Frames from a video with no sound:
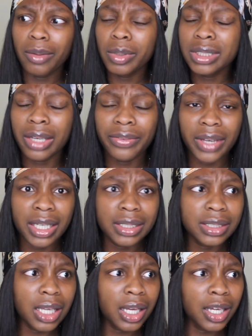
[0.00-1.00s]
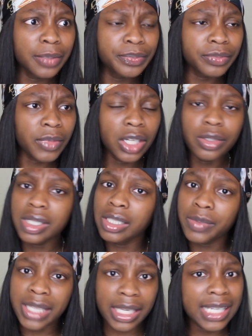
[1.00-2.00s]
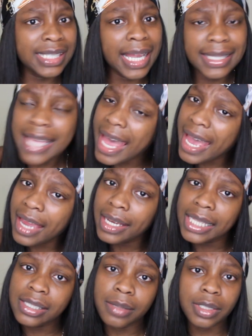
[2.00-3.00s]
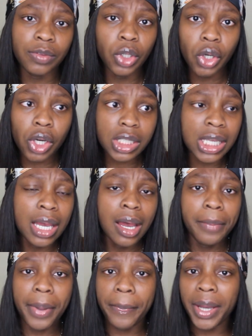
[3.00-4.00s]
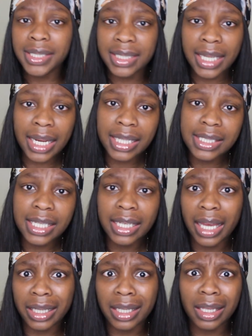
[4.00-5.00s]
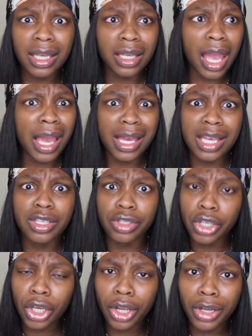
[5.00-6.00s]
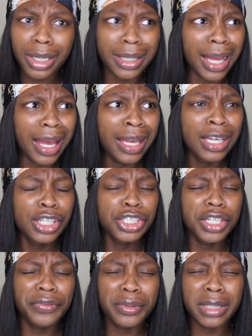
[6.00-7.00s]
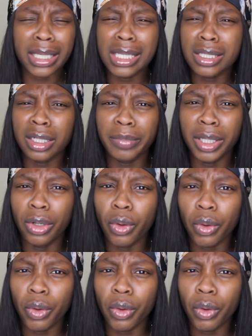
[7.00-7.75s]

what's her face? Lucinda was like, he's 10-10 in terms of looks, but personality, like, yeah, it's good, and that she feels like he's gonna be